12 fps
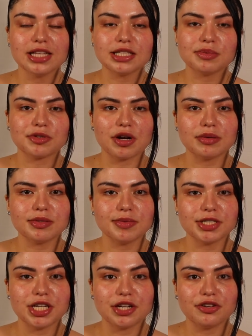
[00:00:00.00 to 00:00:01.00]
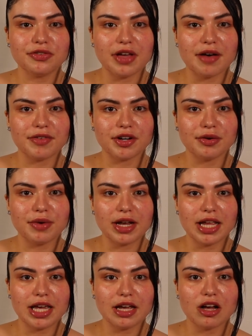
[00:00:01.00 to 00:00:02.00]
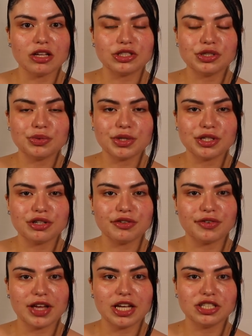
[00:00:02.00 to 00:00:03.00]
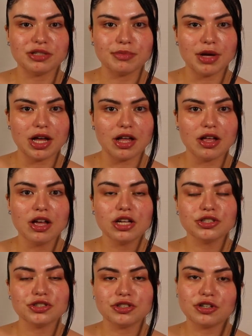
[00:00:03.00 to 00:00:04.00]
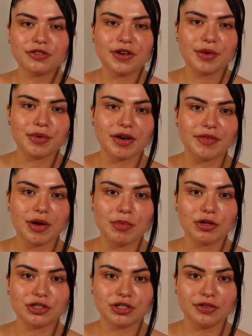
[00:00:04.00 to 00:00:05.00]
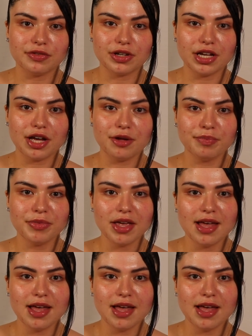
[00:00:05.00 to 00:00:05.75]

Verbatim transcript: subscribe to my channel if you haven't already, also ring the notification bell so you're notified whenever I post a new video.